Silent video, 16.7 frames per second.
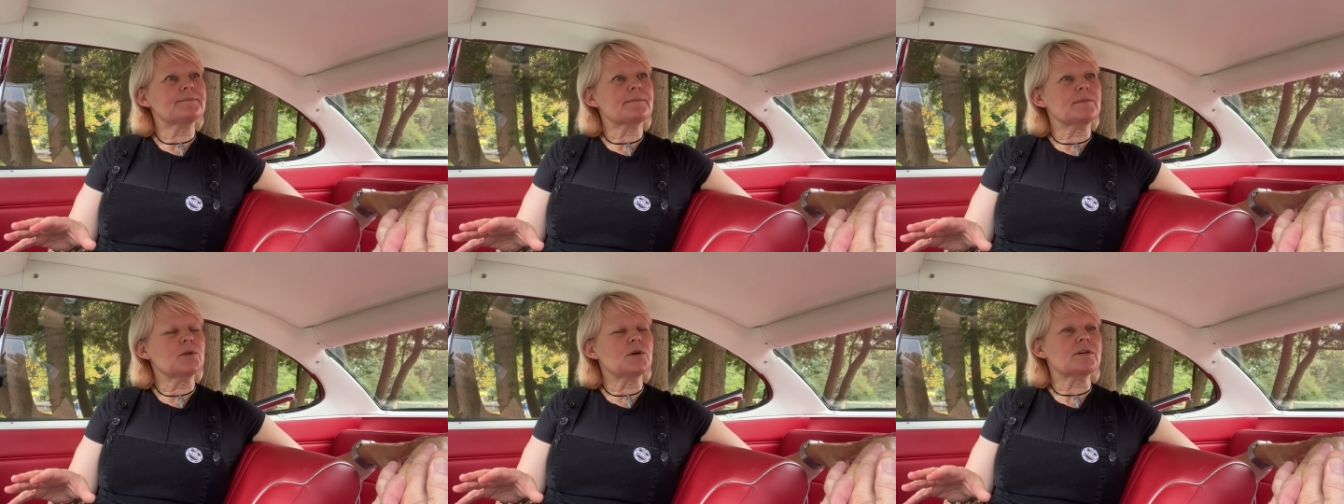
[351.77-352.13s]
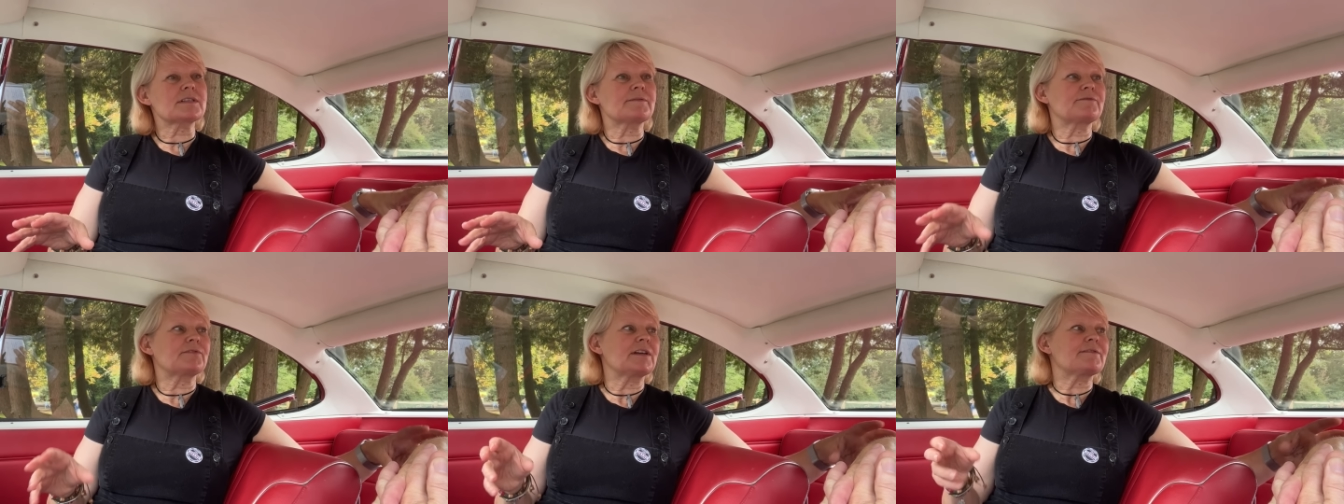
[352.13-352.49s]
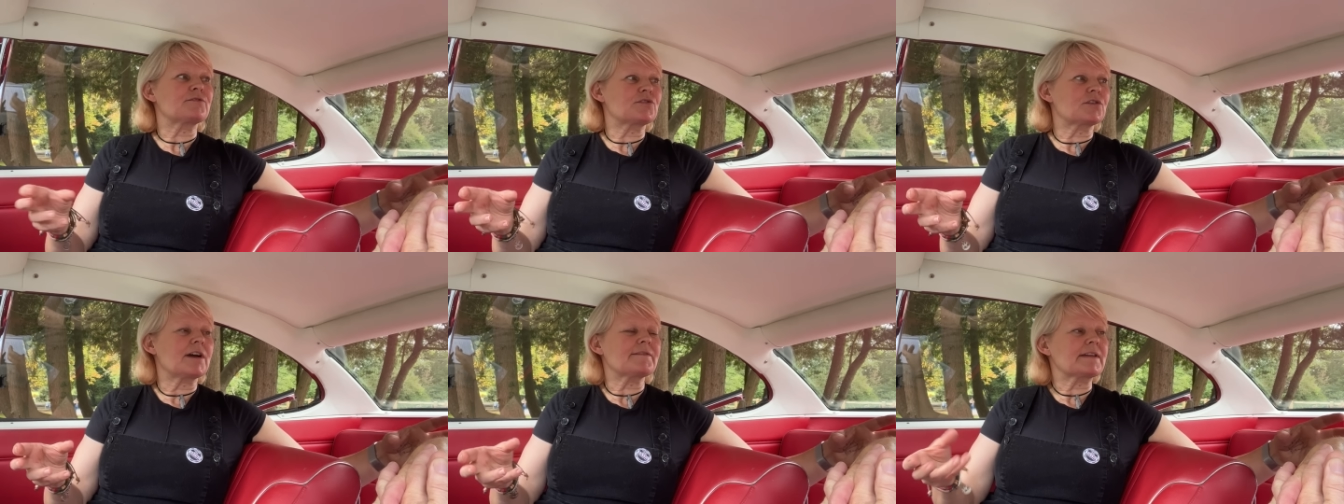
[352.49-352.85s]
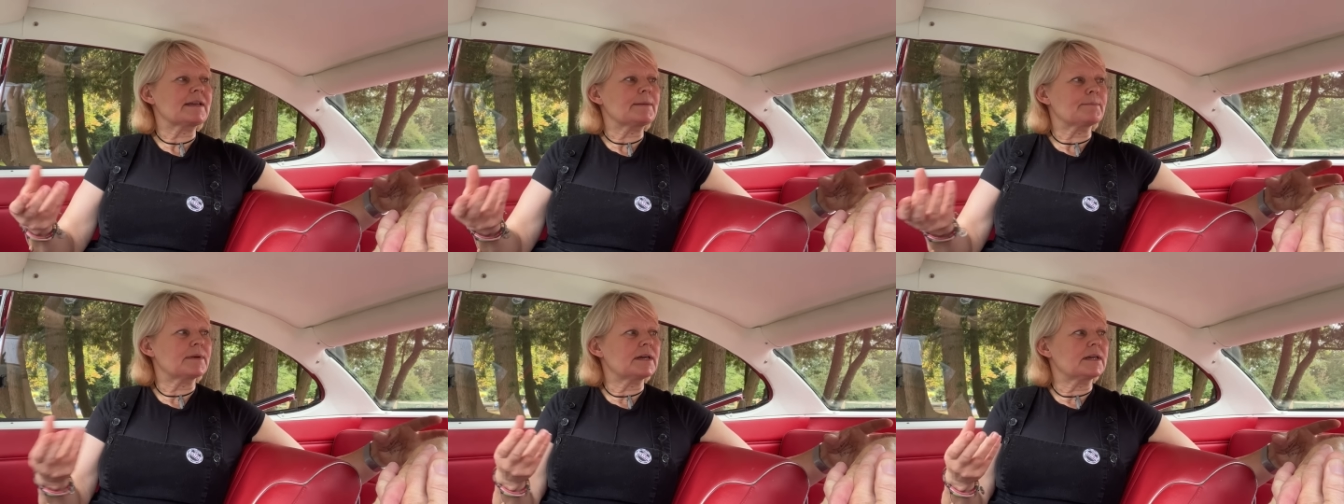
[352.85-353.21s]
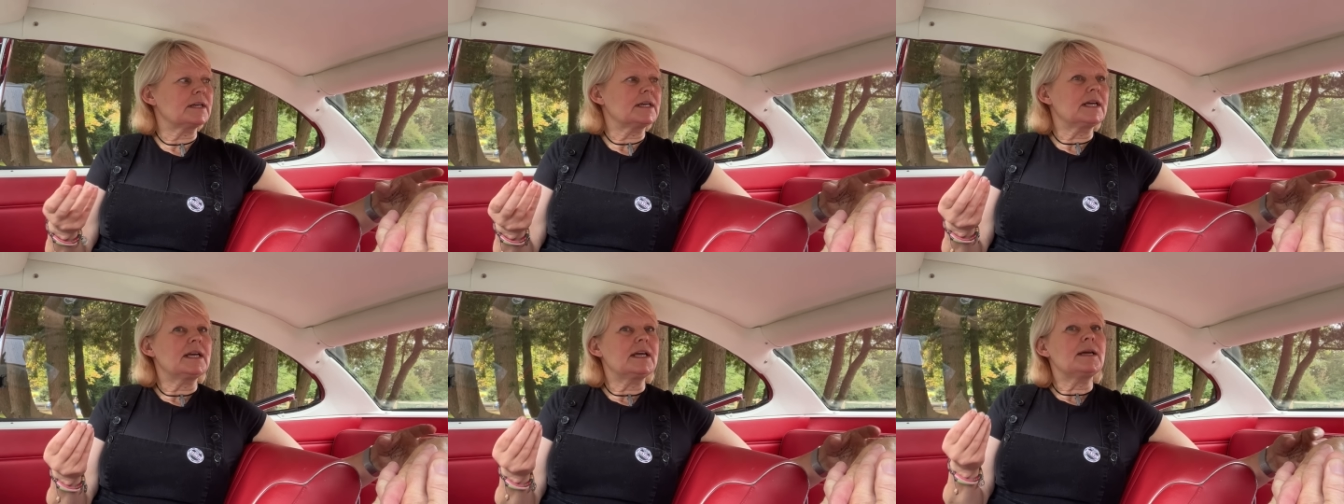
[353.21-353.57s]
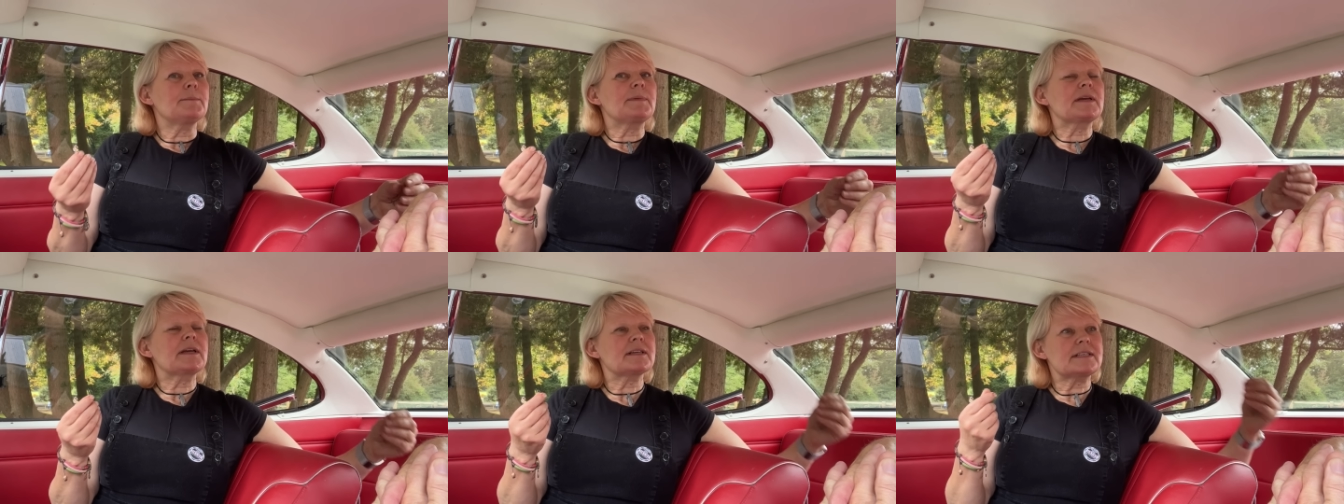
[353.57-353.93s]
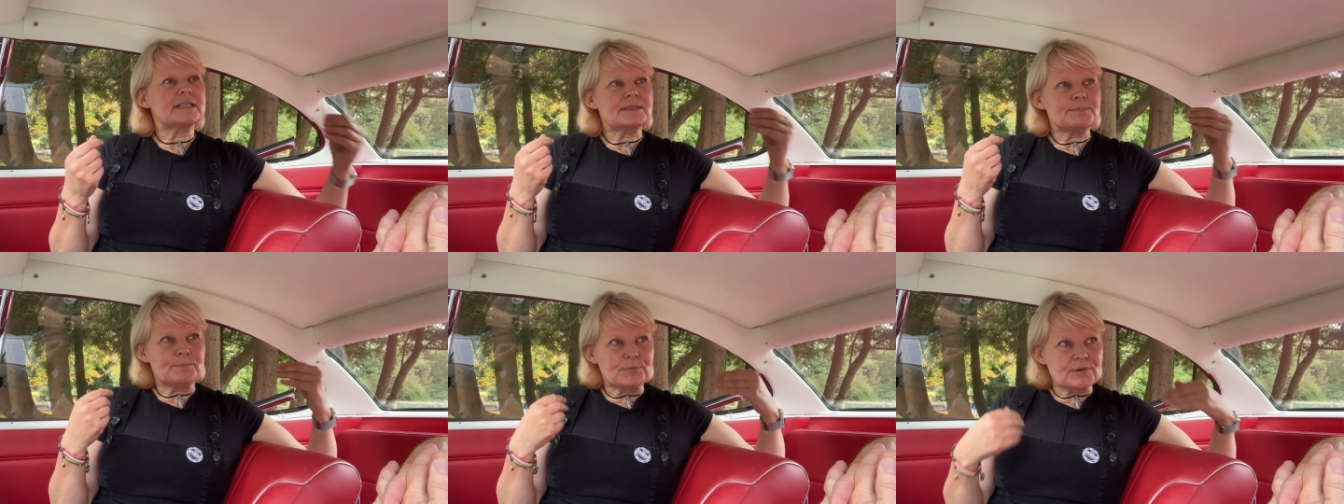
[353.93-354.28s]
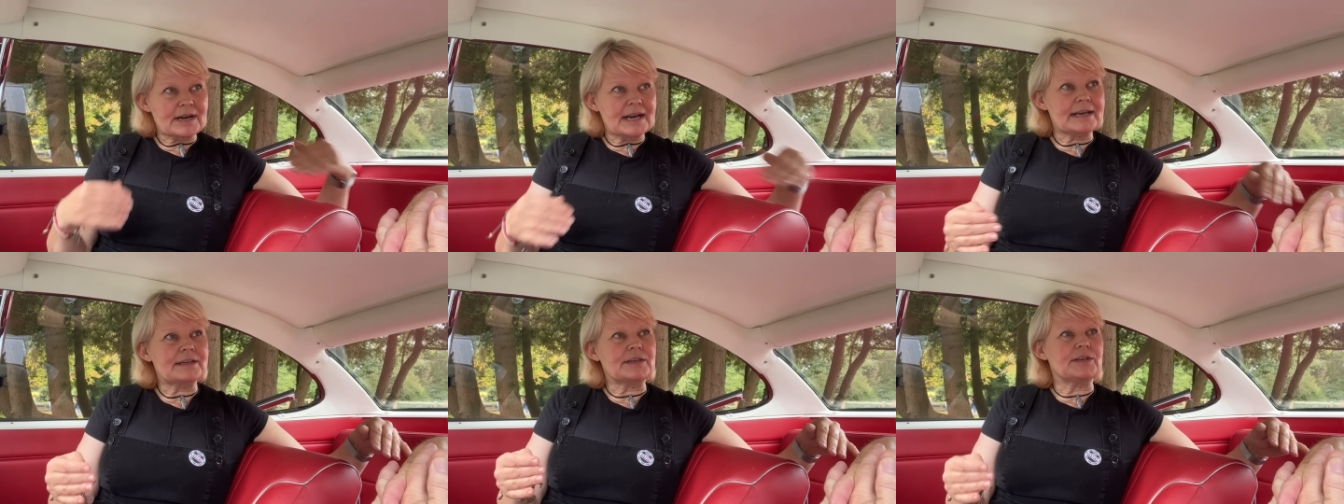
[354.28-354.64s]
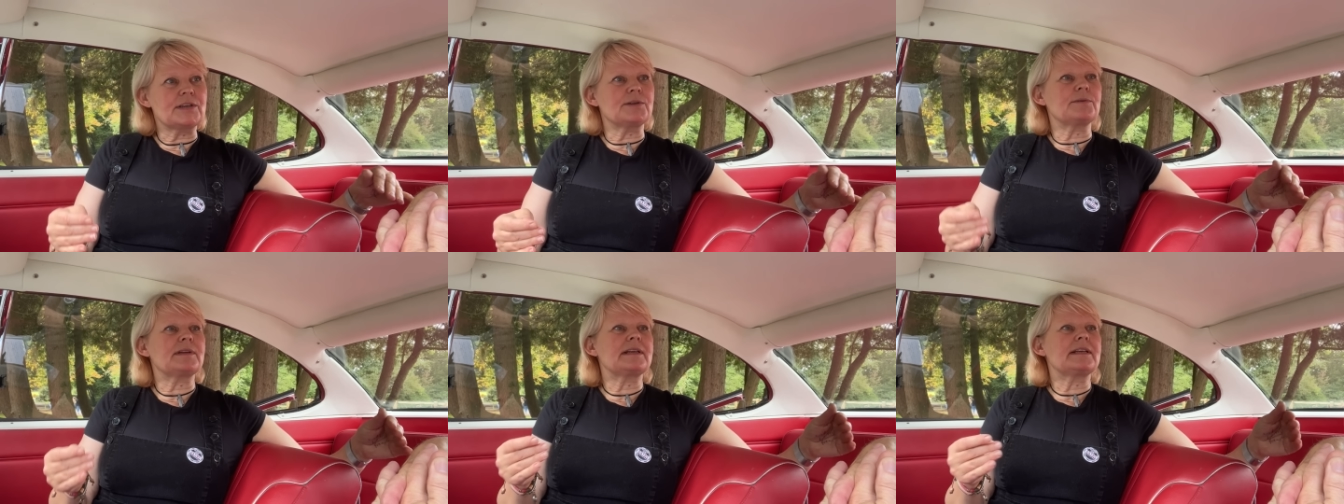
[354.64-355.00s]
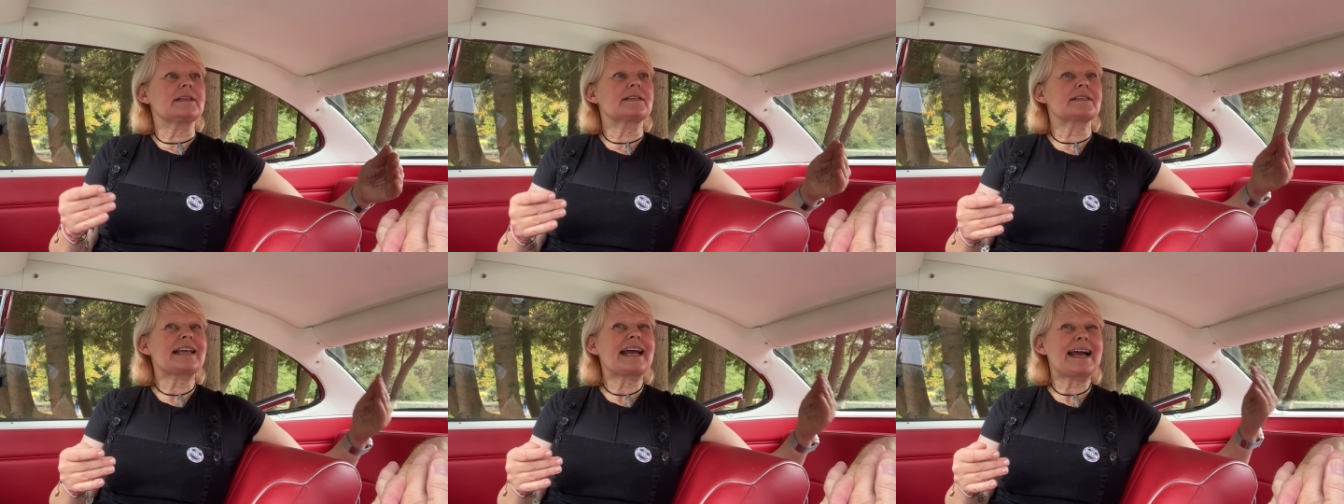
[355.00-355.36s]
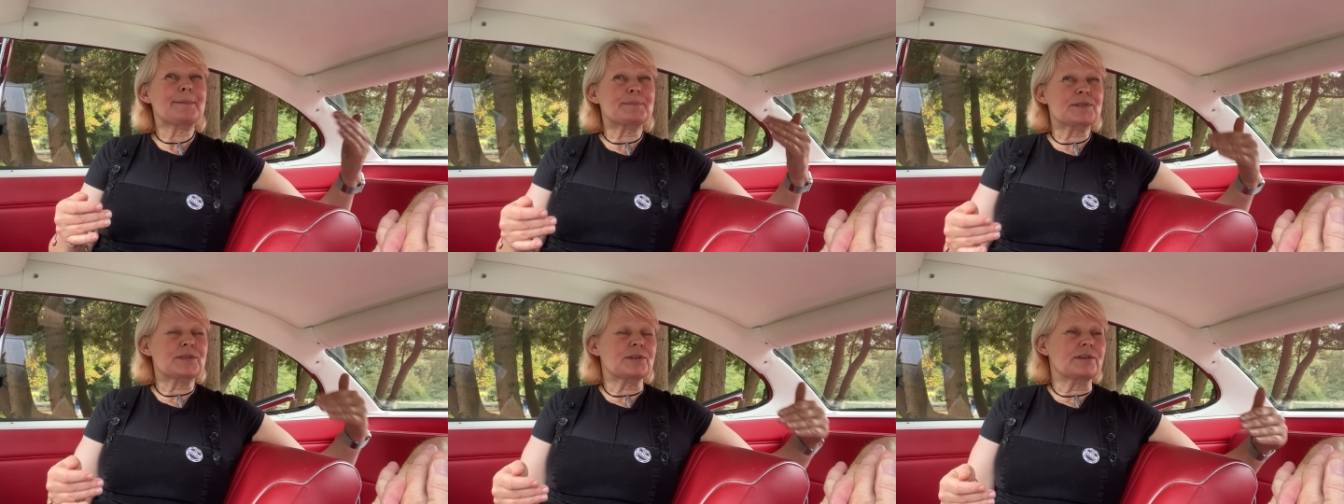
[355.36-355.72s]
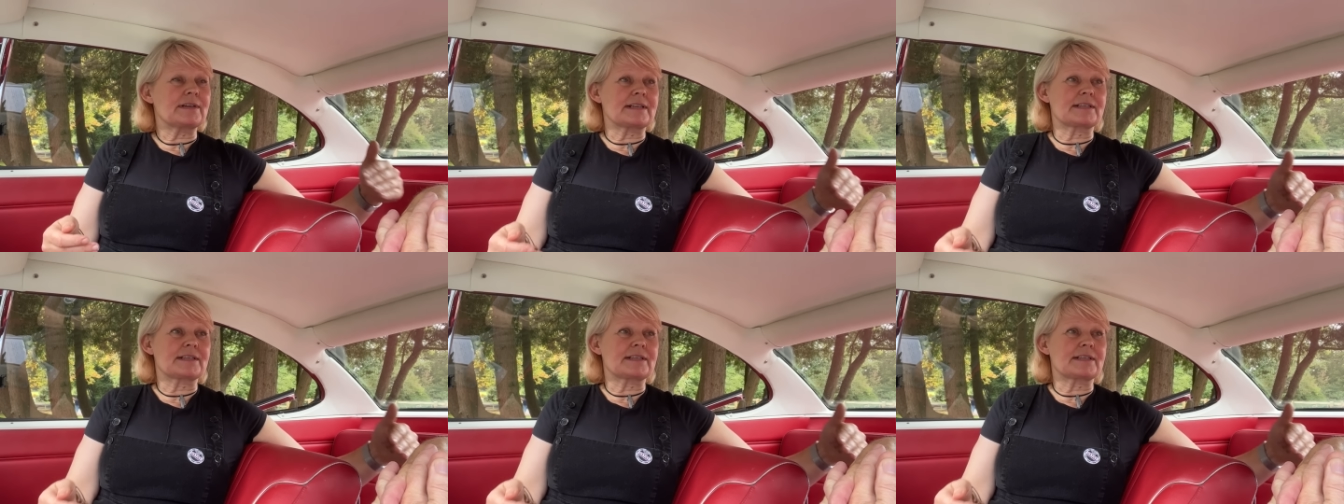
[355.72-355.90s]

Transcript: Not because I'm frightened of driving it, but because it's brand new and it's absolutely